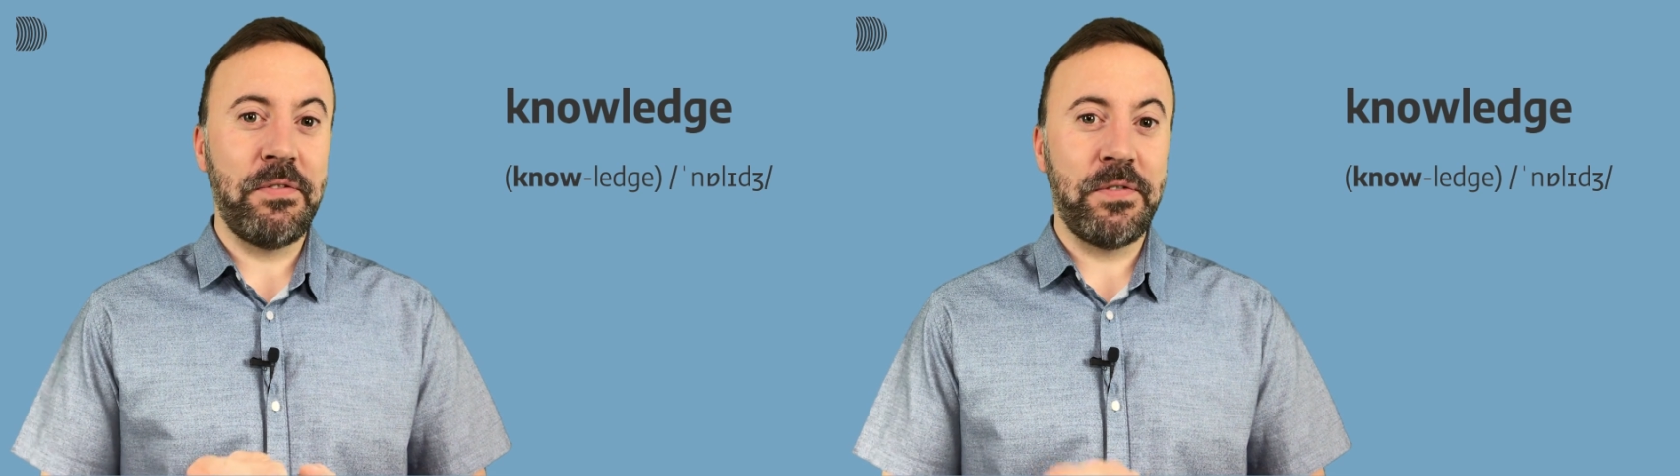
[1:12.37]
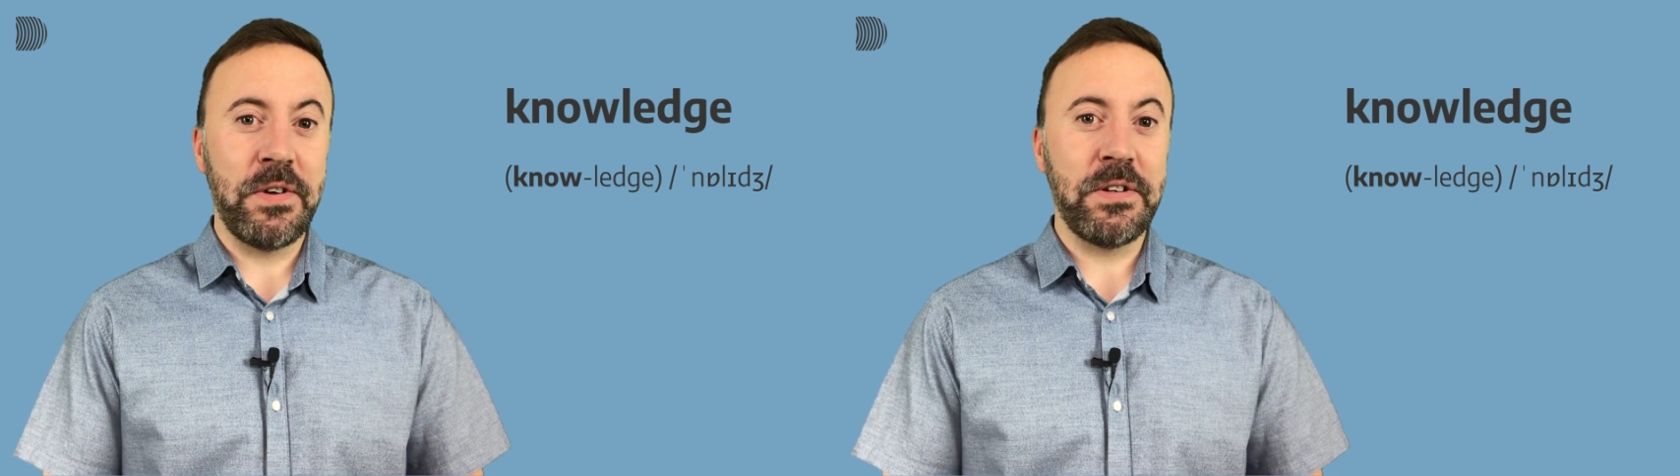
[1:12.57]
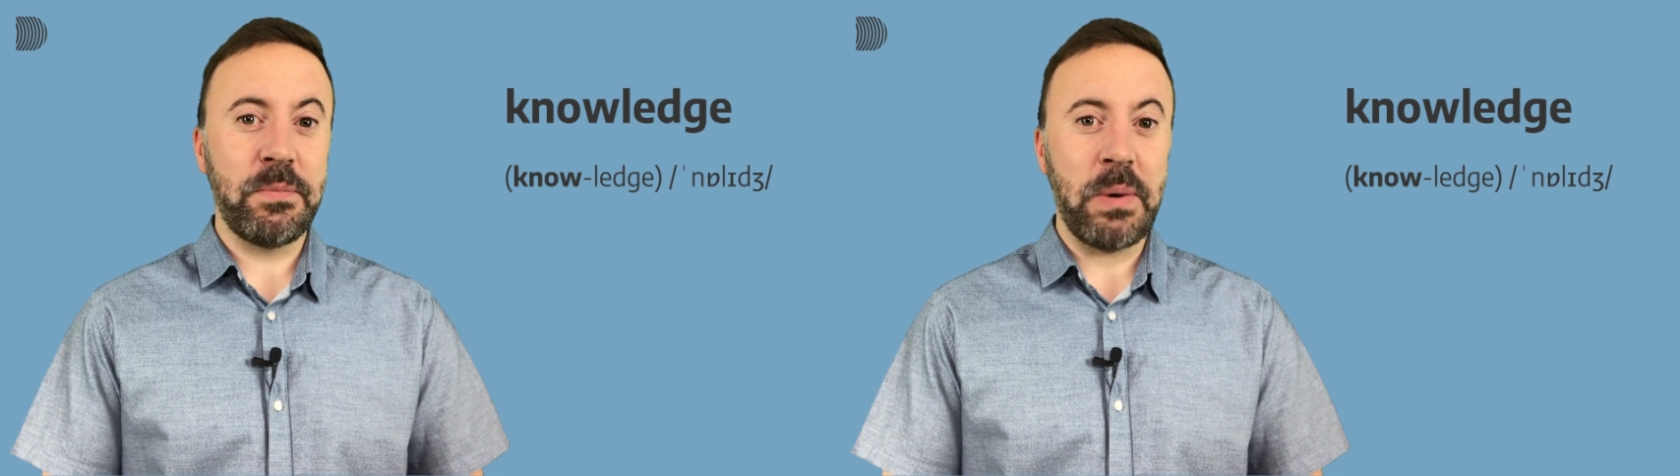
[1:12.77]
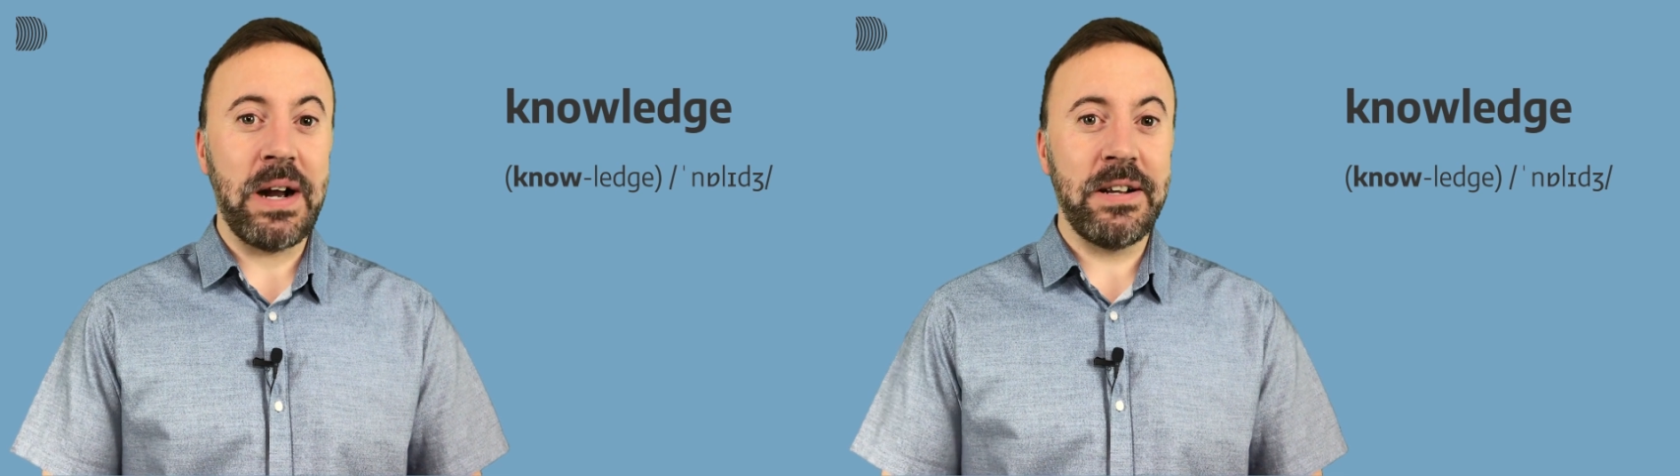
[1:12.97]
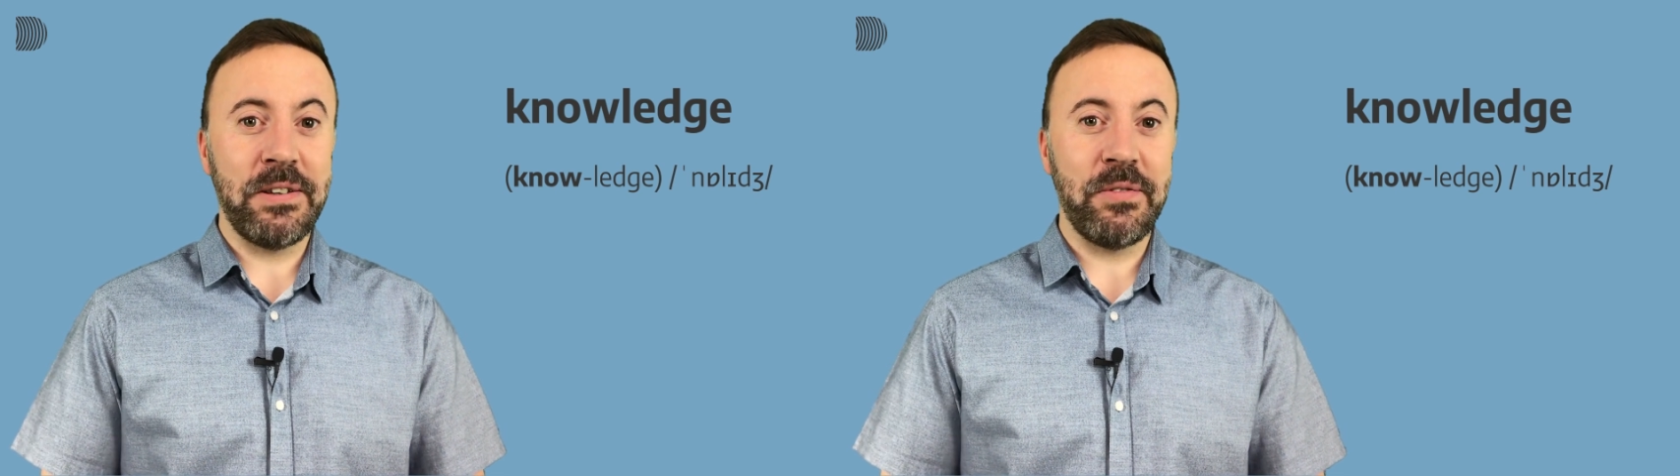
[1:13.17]
first
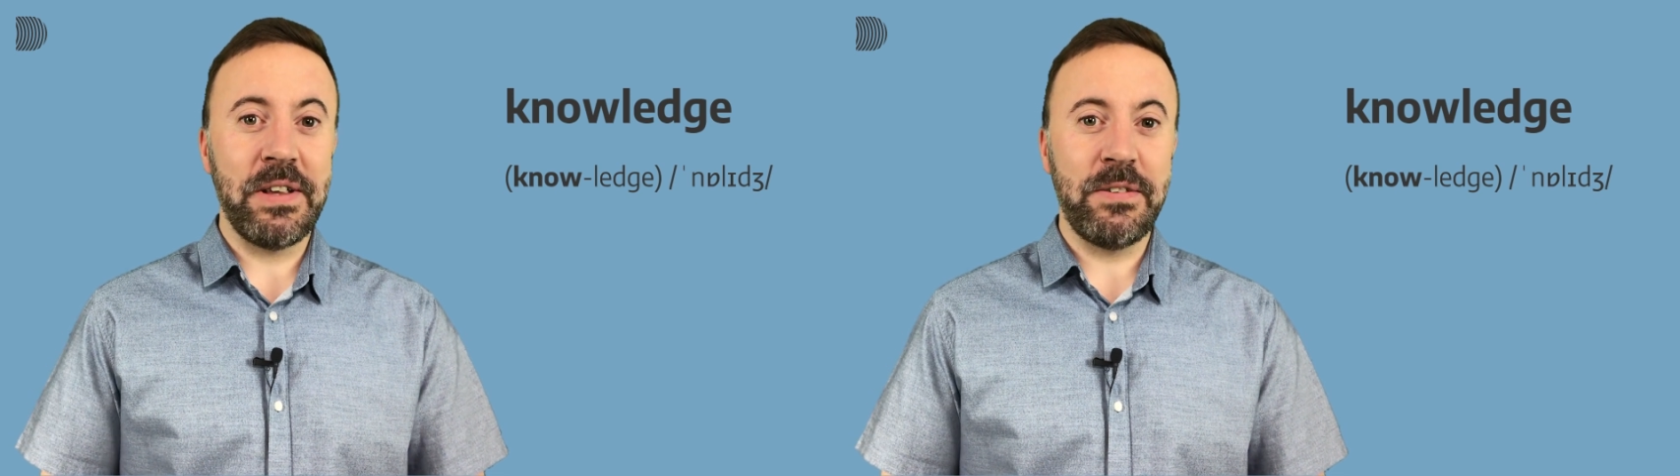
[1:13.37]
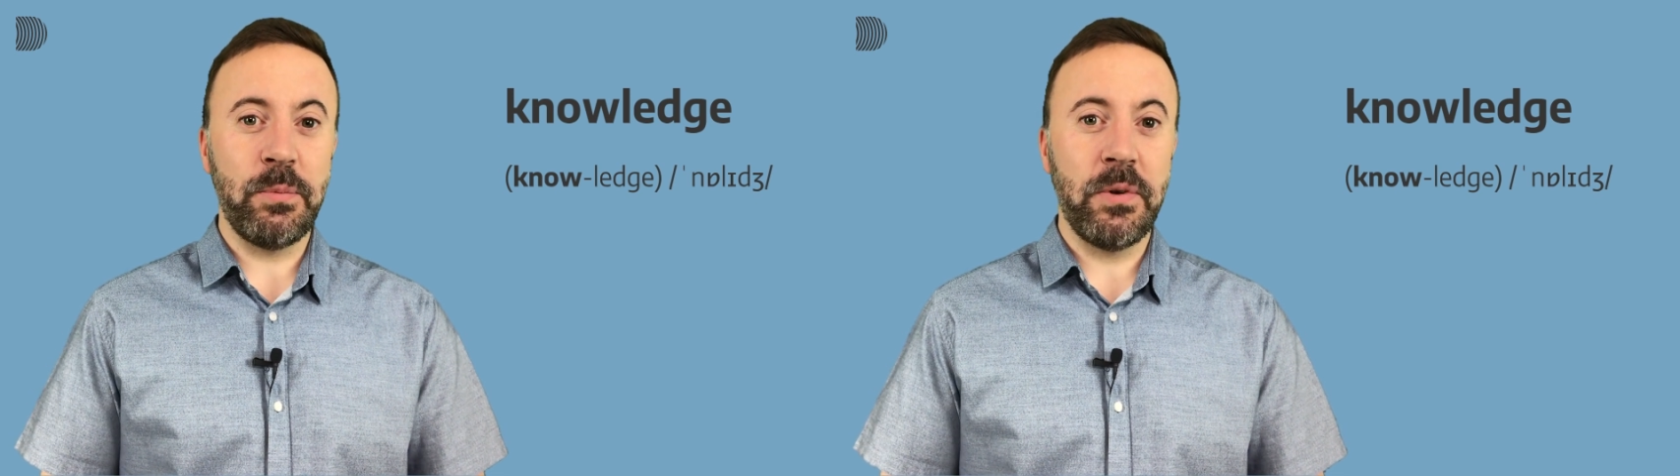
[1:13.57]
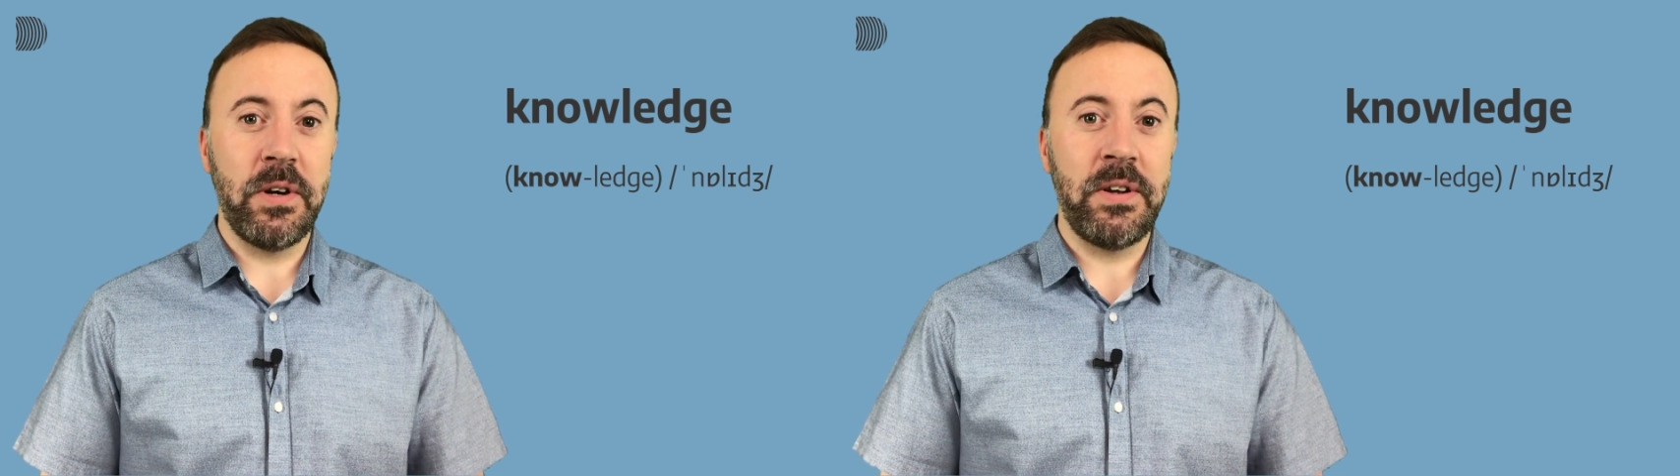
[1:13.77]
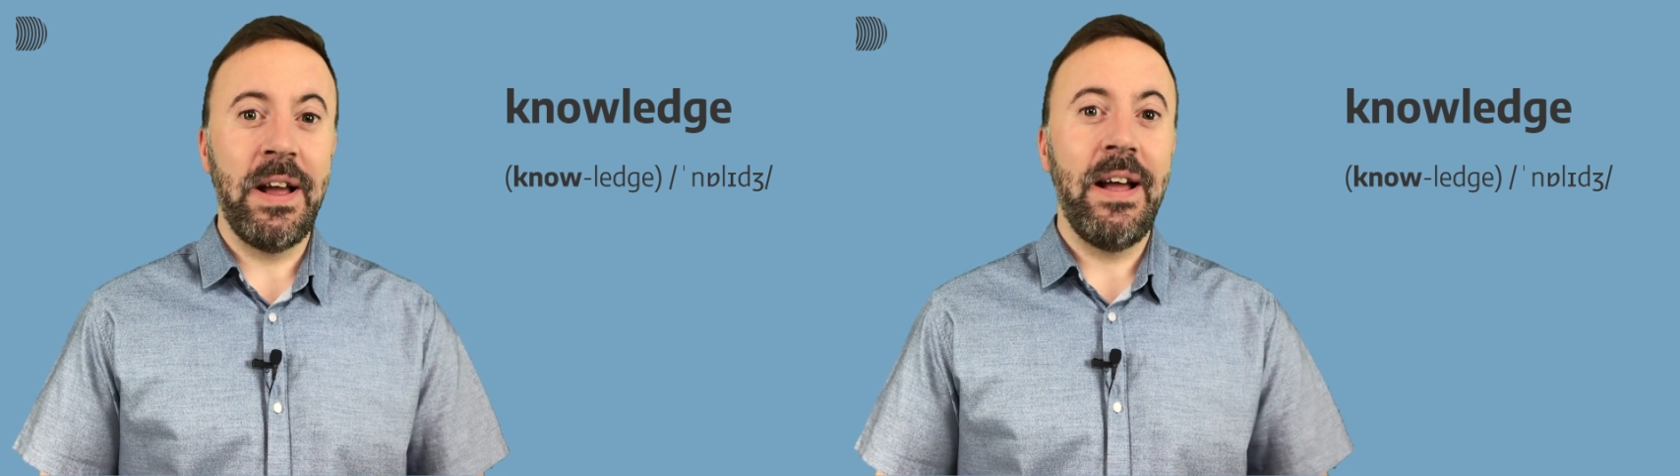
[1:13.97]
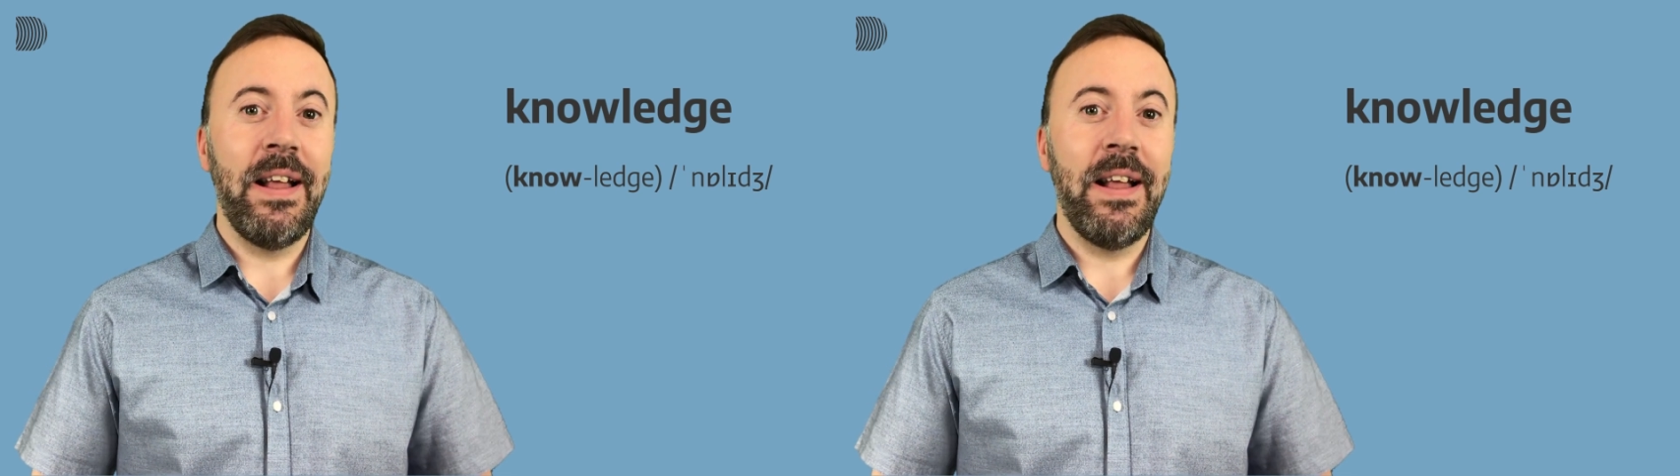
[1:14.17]
part of this word